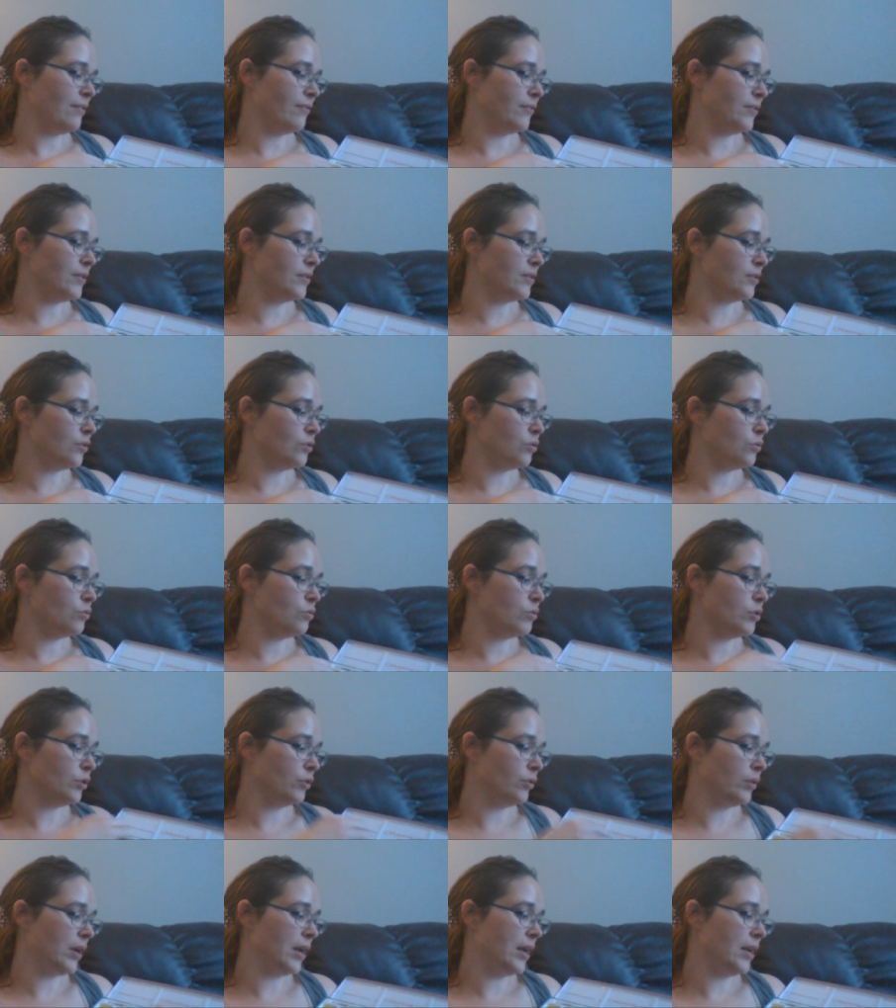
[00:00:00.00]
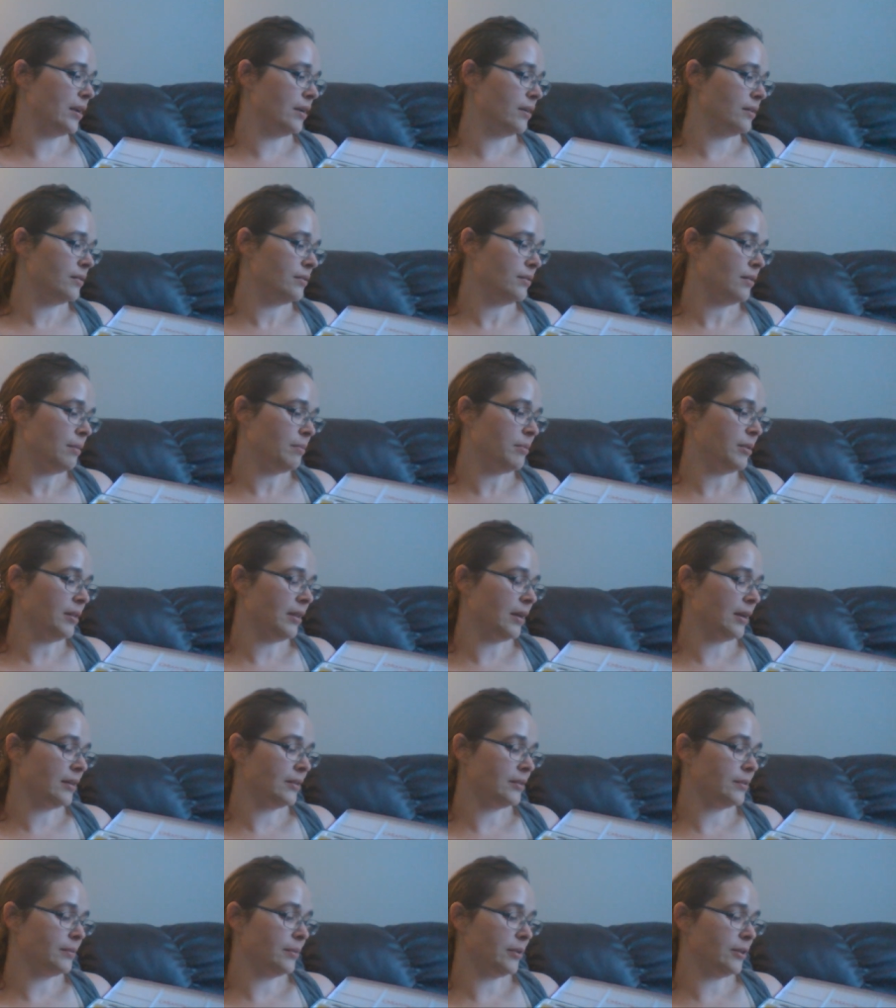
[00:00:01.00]
if this is student grade, I mean, that
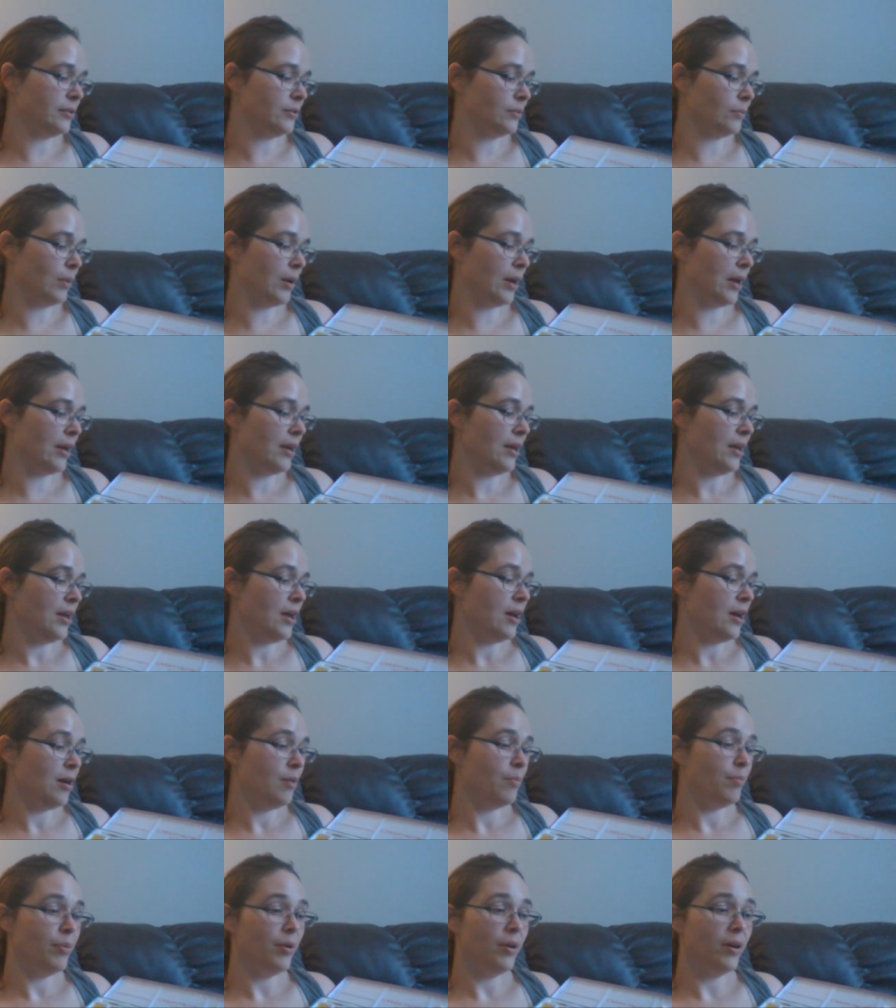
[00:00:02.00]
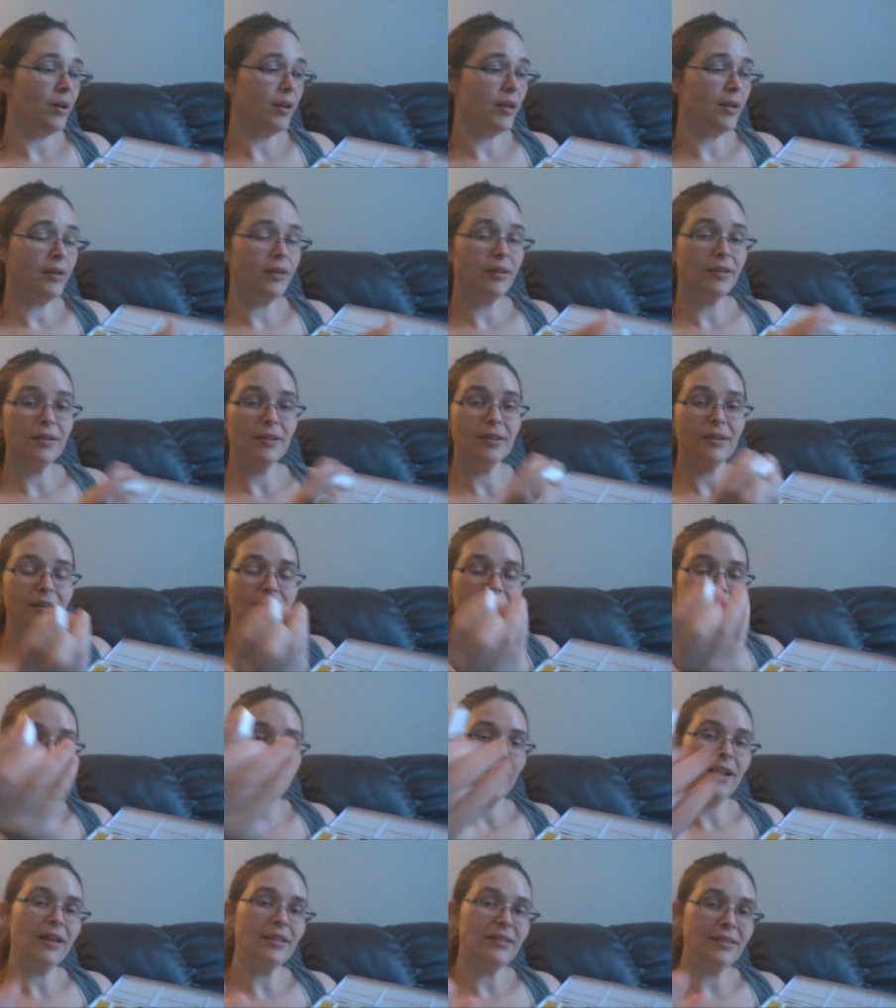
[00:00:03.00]
explains why. But
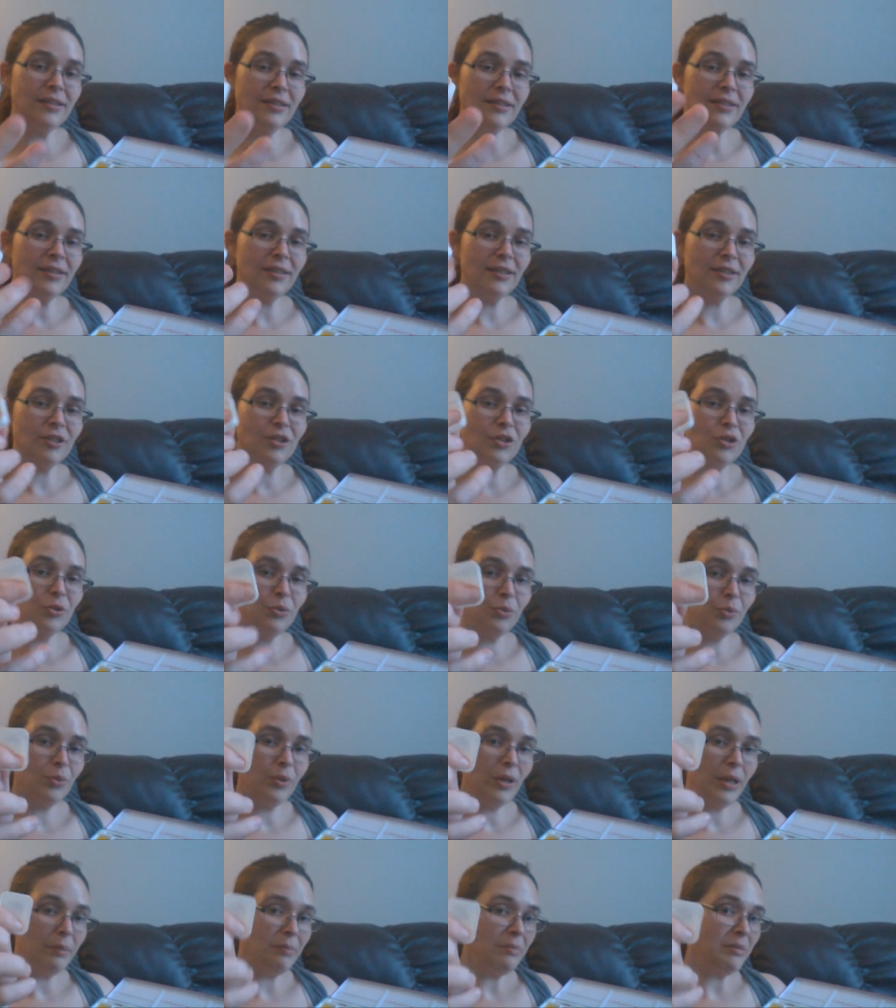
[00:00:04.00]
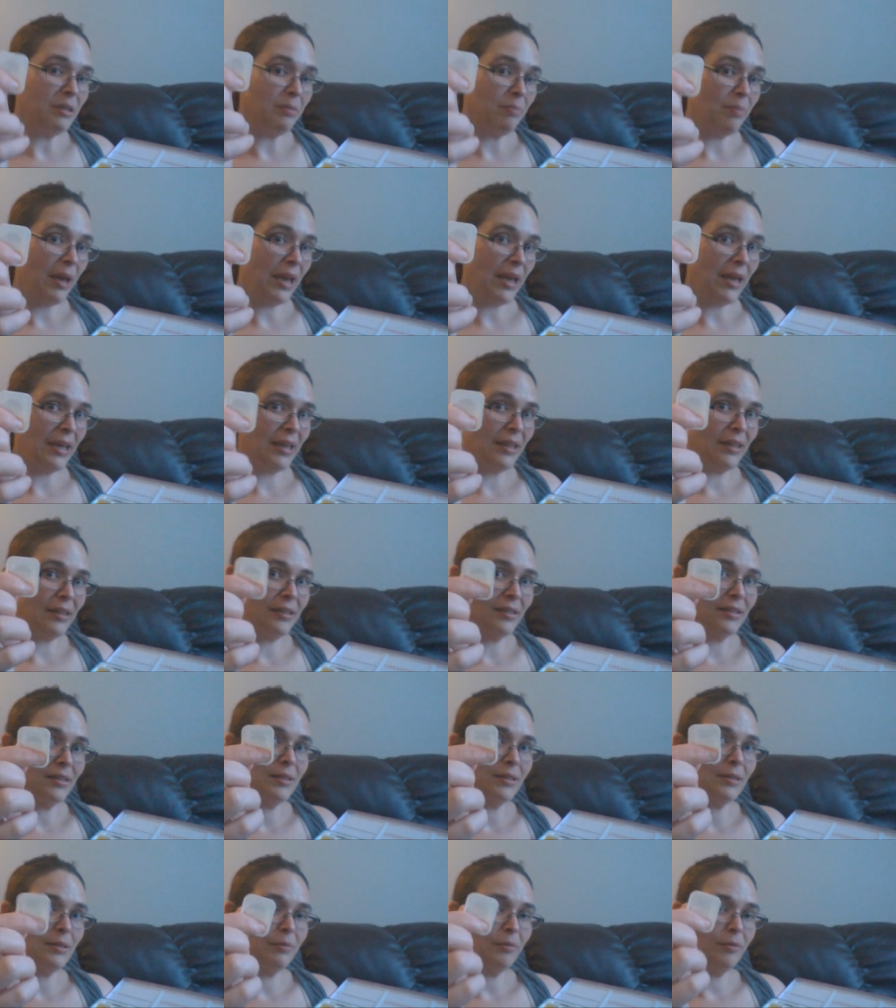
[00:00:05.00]
I did get two empty
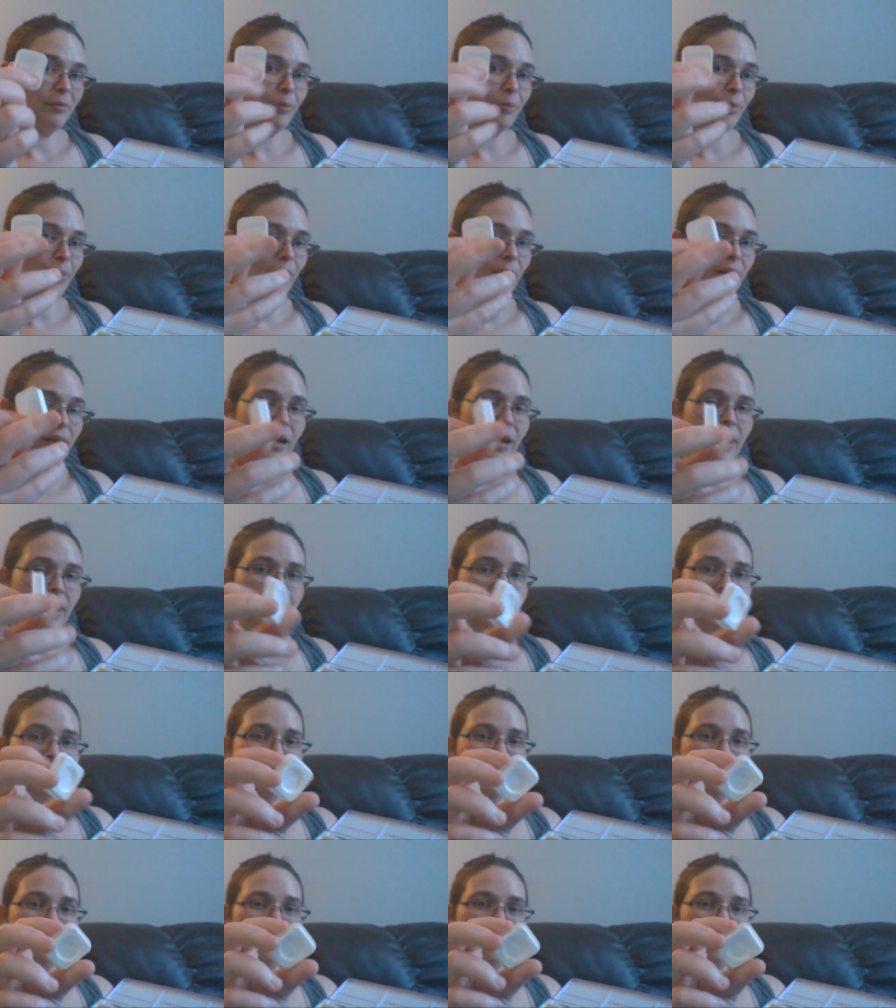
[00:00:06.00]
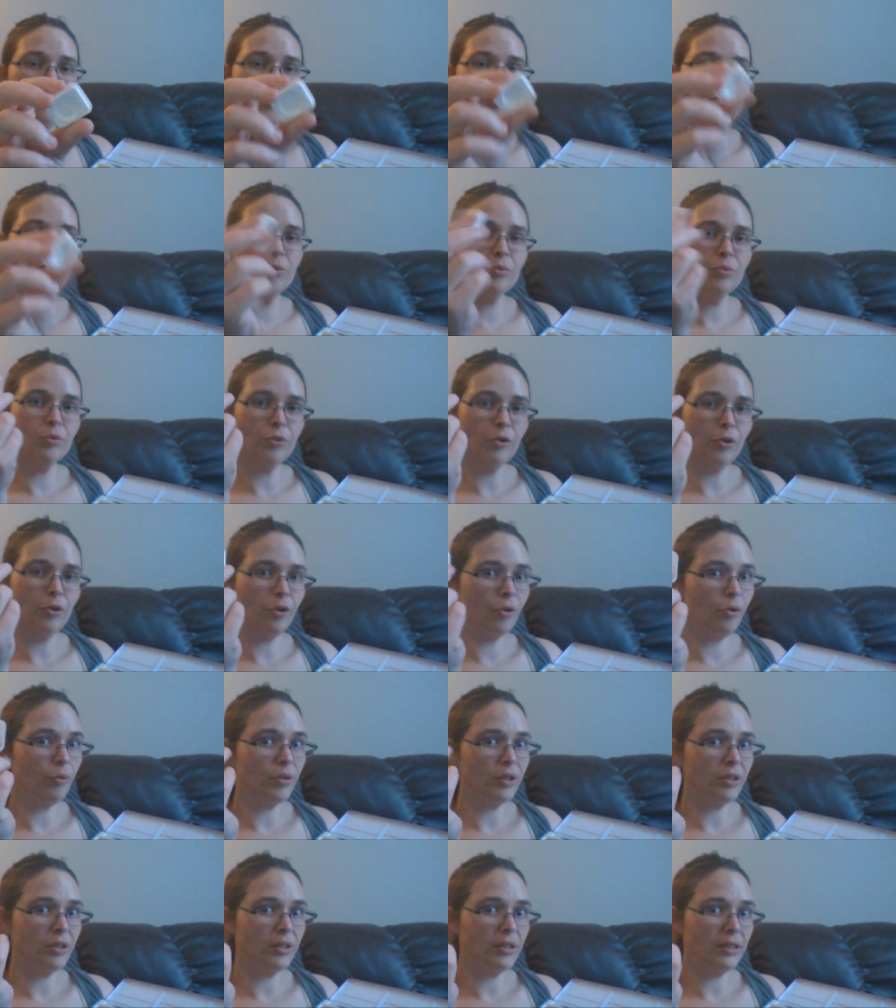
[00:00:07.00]
pans, but I don't know
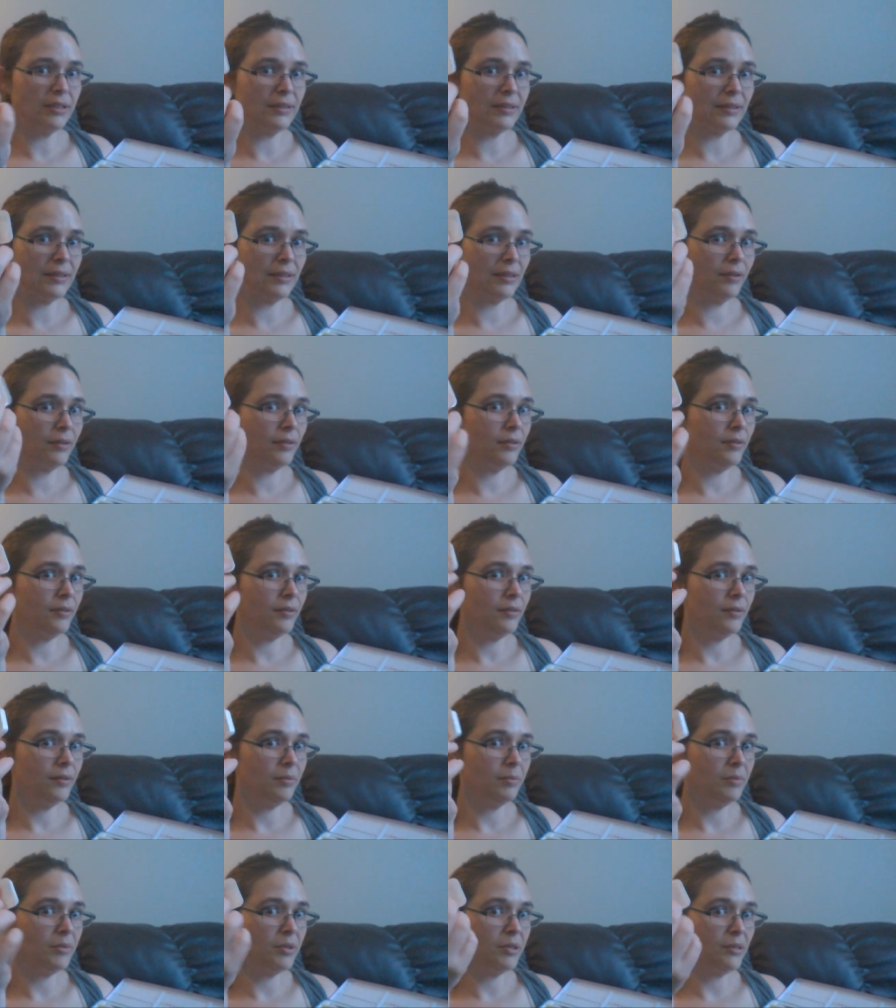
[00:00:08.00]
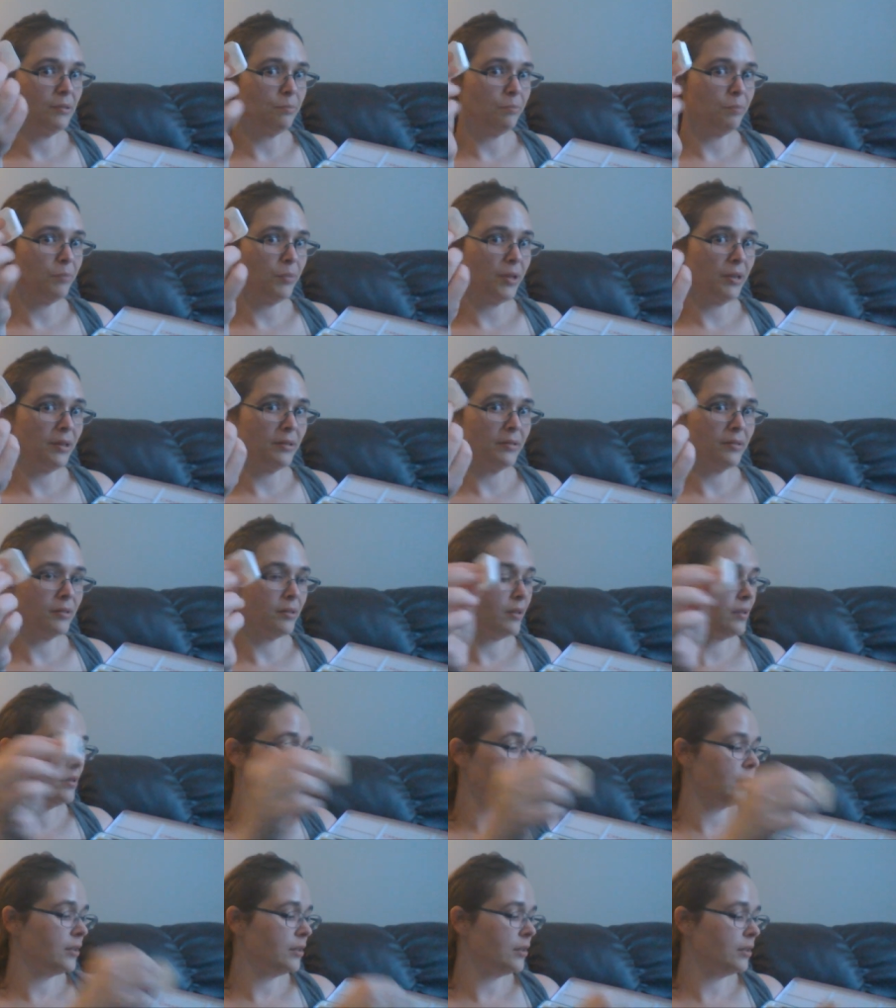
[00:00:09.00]
that they sell these empty pans
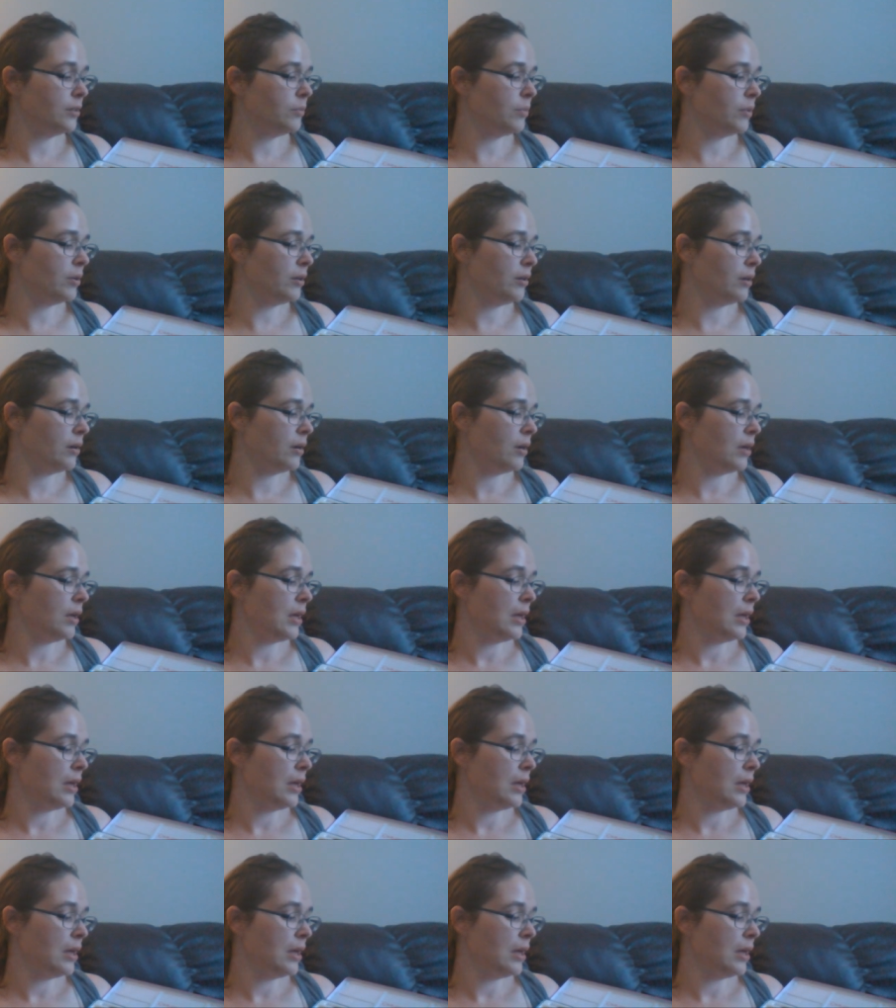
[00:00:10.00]
online anywhere.